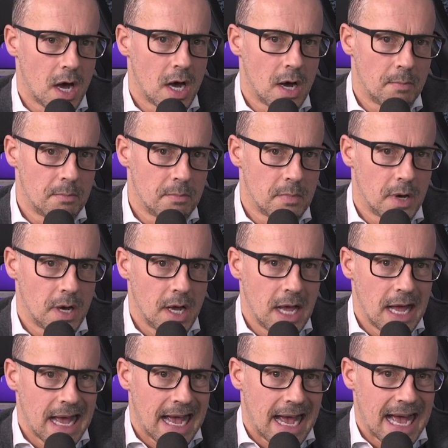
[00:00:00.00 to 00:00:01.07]
Um,
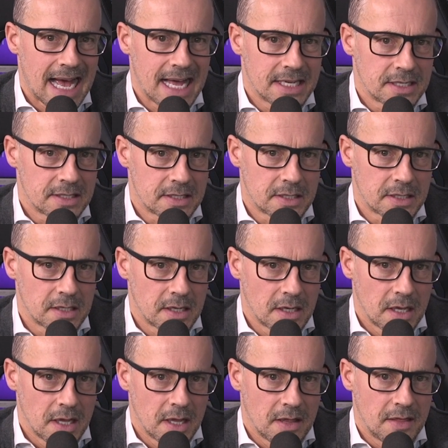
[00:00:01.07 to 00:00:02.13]
and
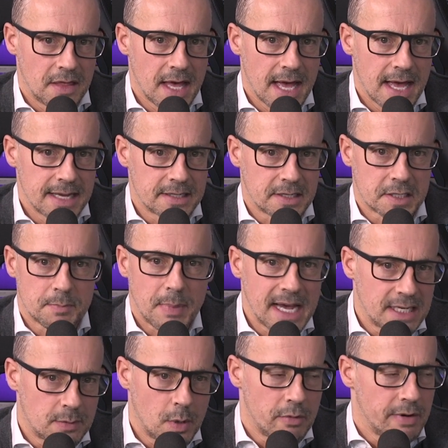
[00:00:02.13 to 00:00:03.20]
there's a
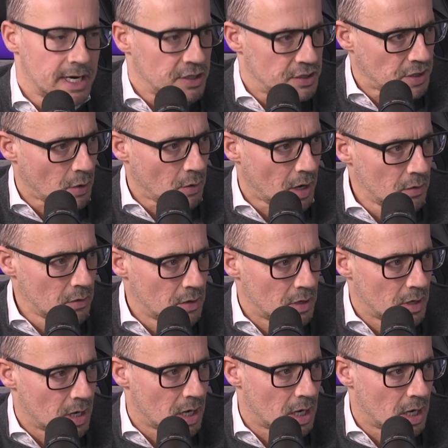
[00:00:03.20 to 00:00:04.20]
space we were in in Soho.